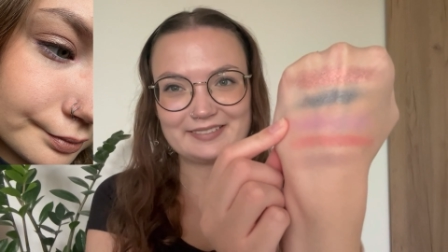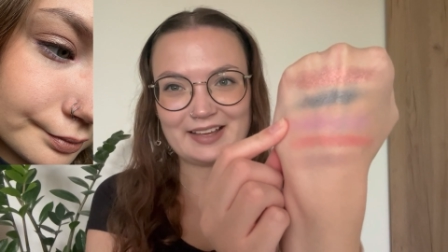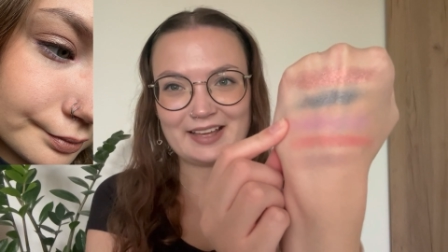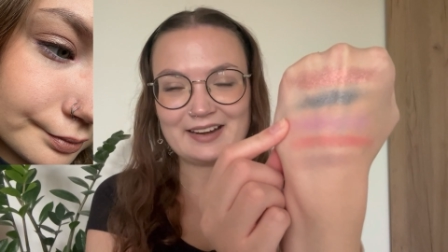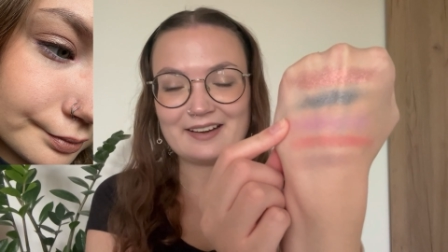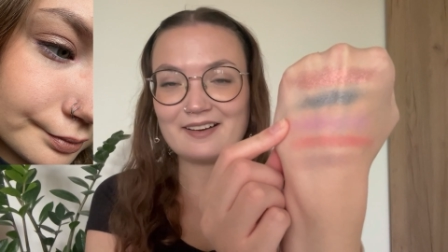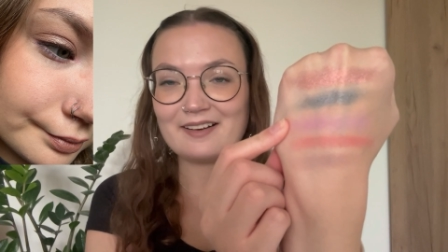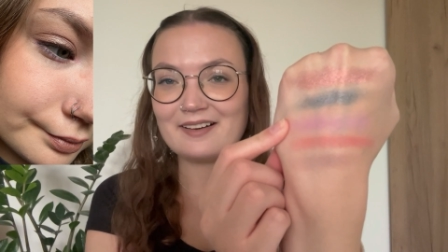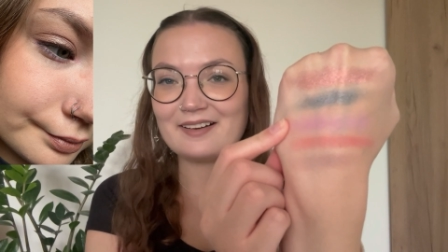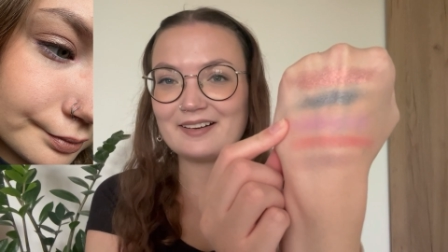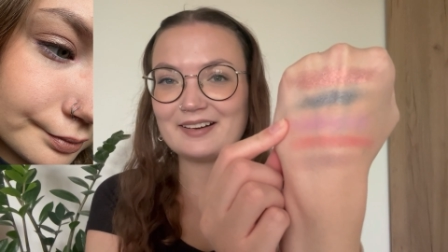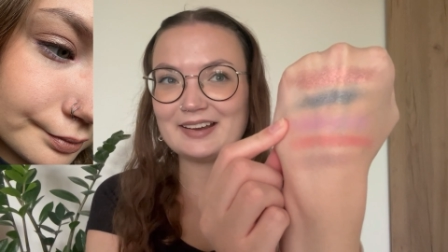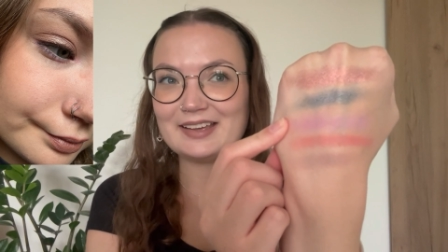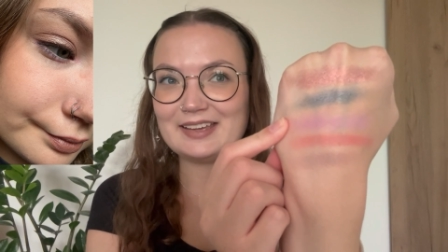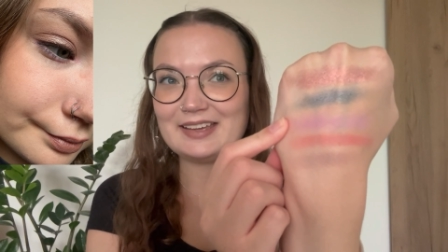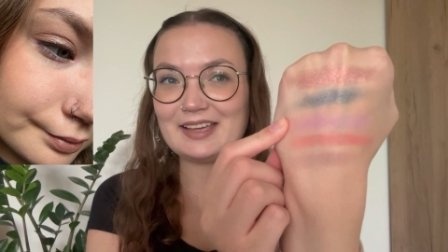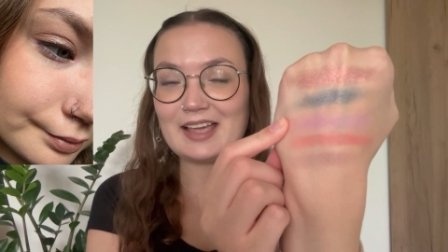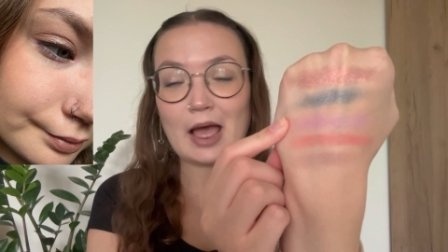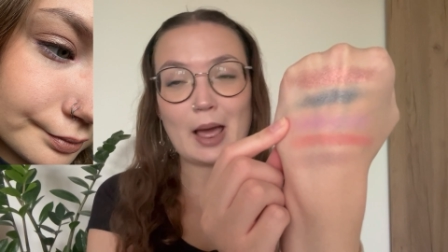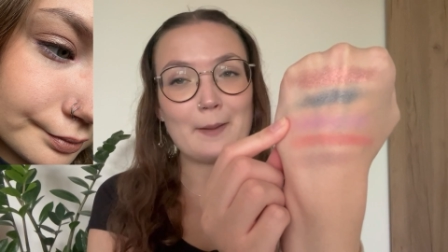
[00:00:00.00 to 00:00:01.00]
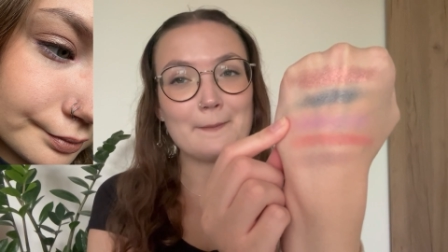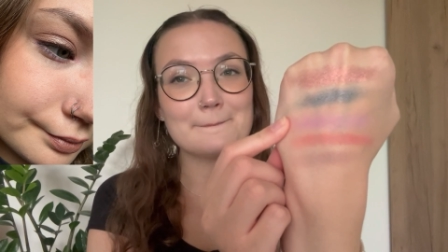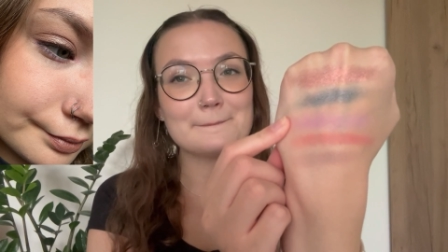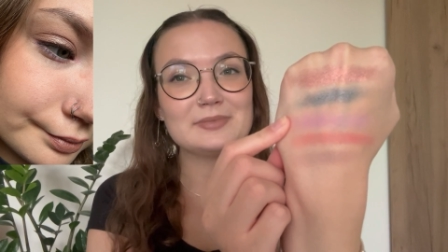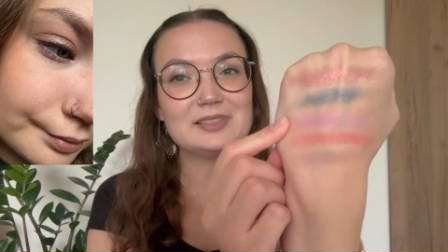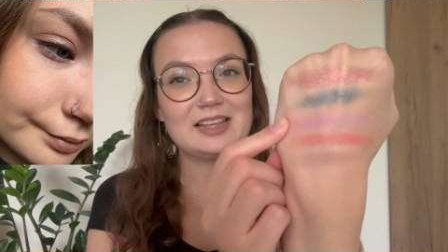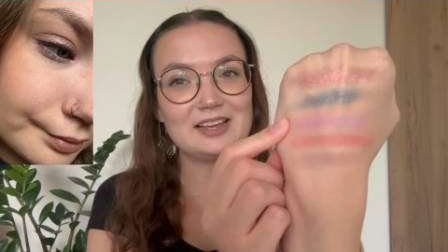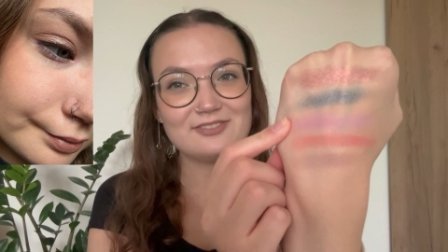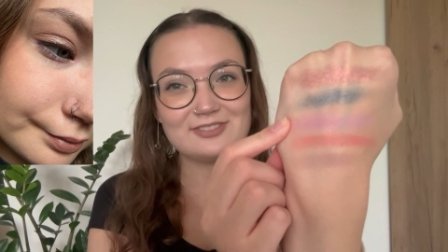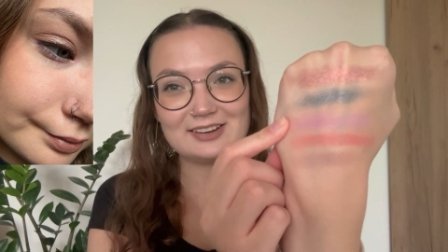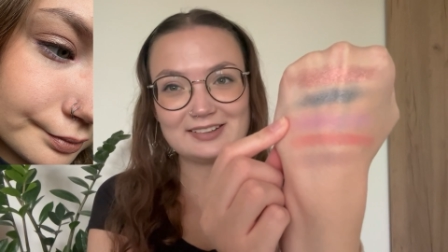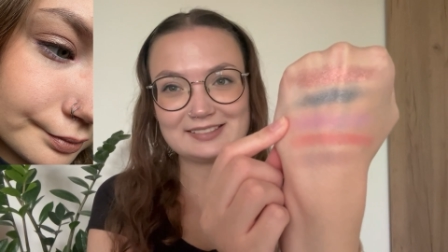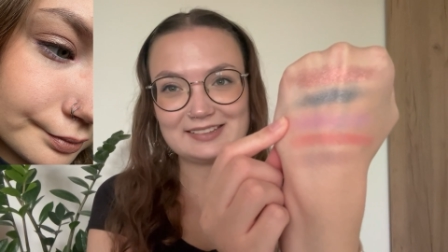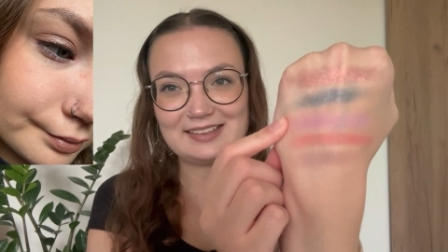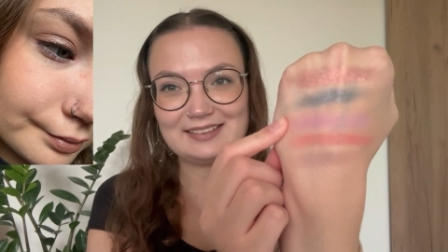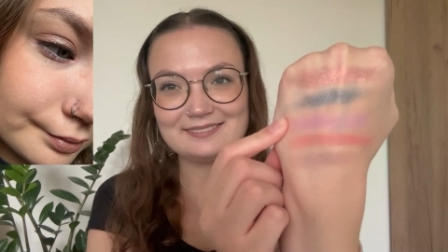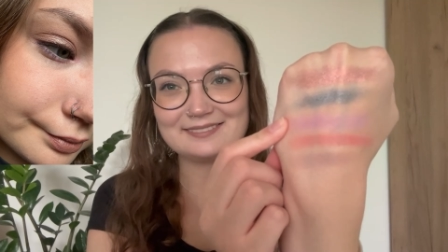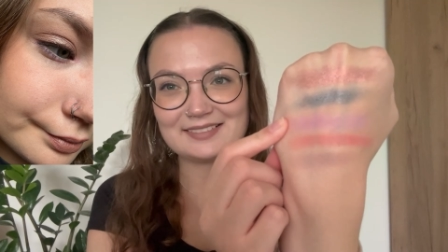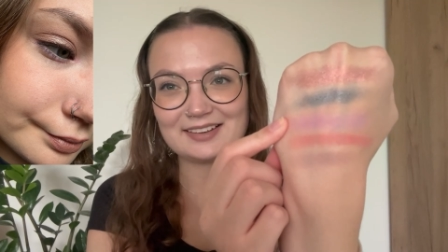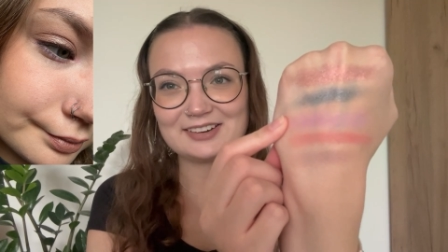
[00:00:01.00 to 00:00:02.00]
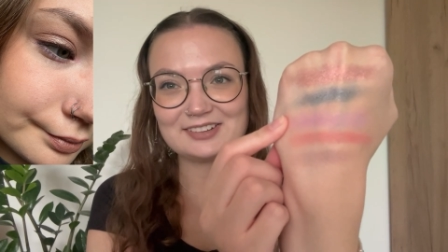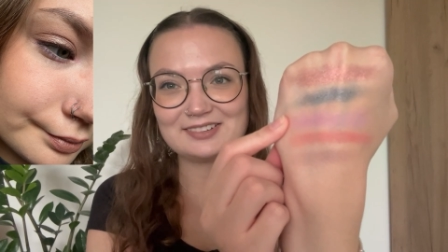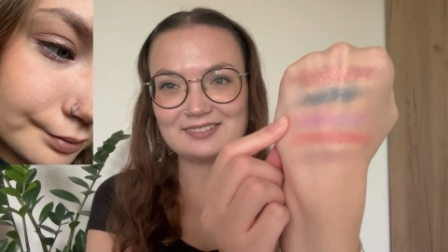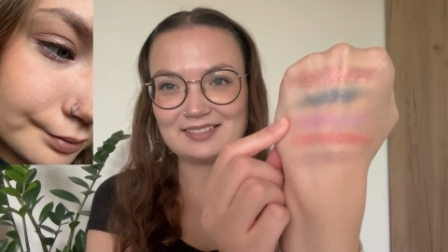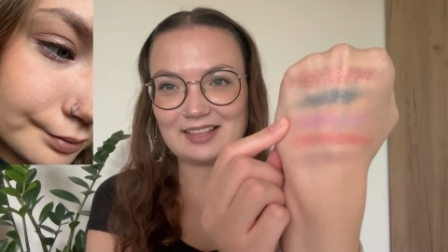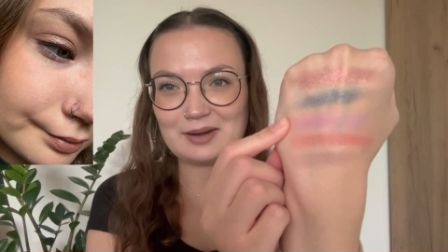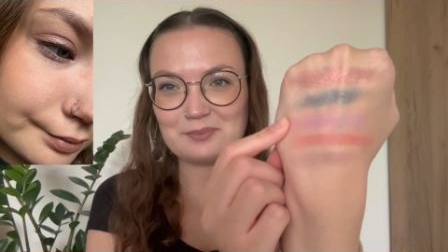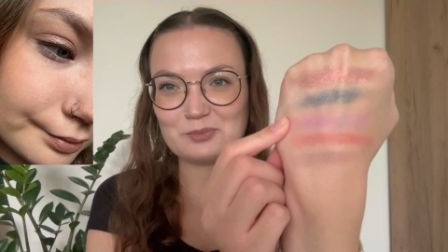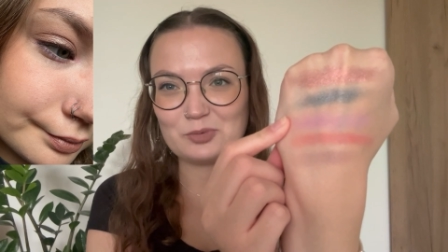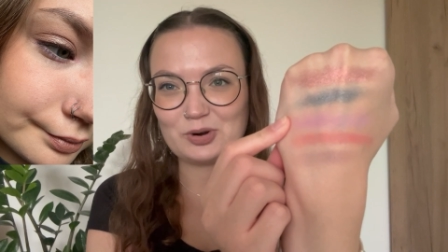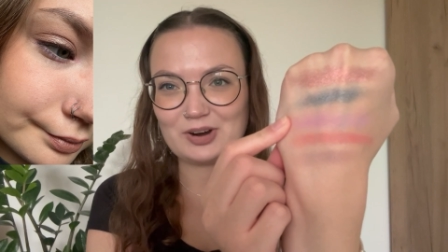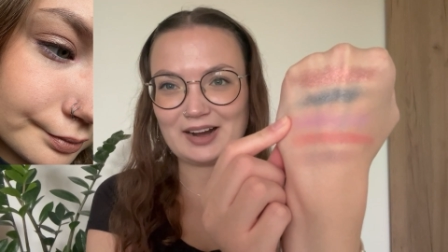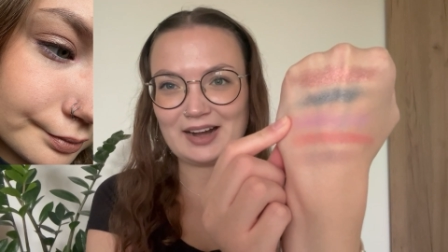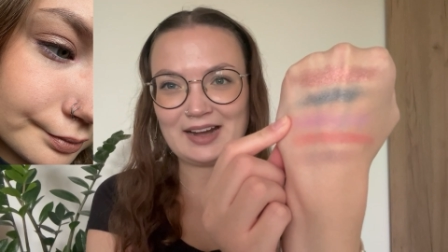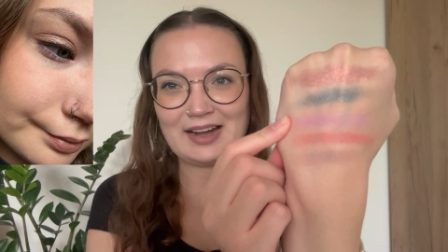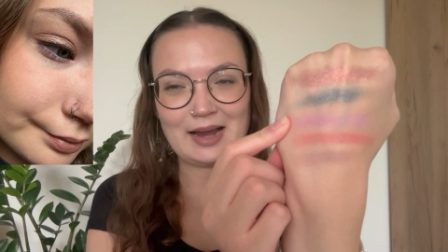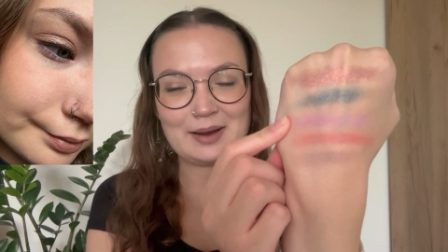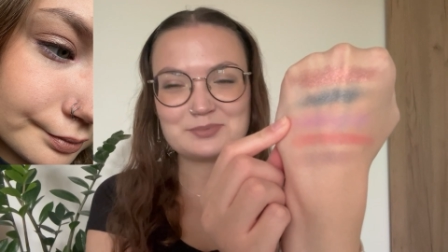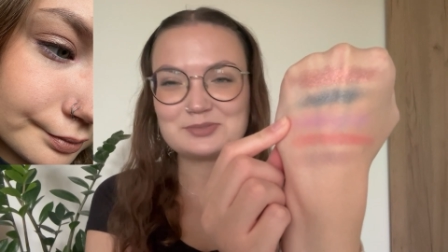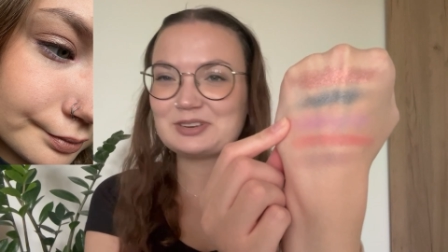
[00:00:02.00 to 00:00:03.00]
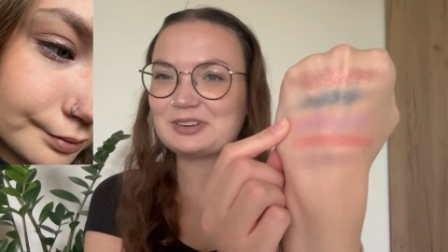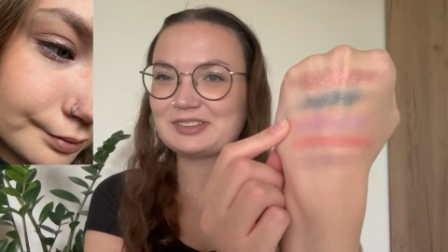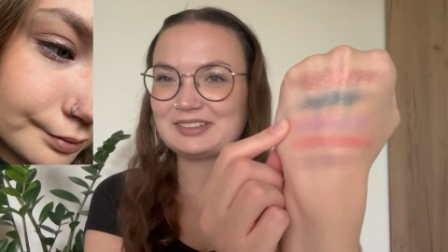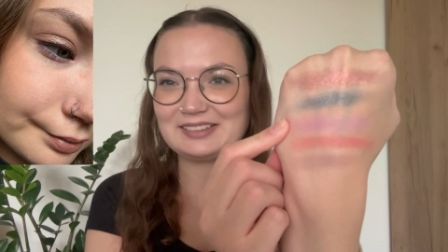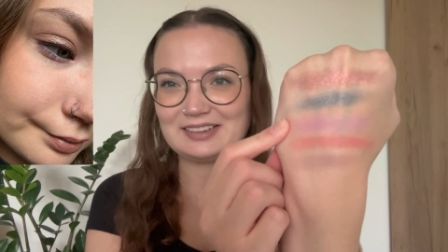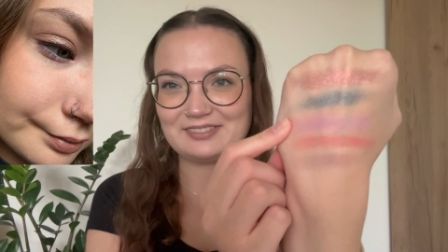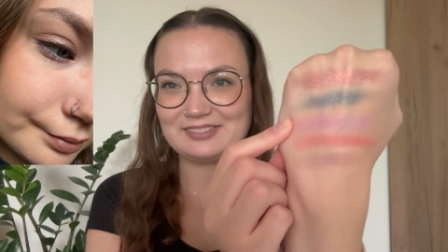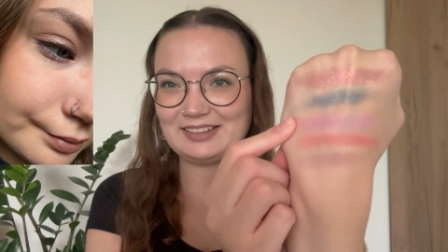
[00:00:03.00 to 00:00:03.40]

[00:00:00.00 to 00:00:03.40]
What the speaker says: and I am definitely gonna do that more. I absolutely loved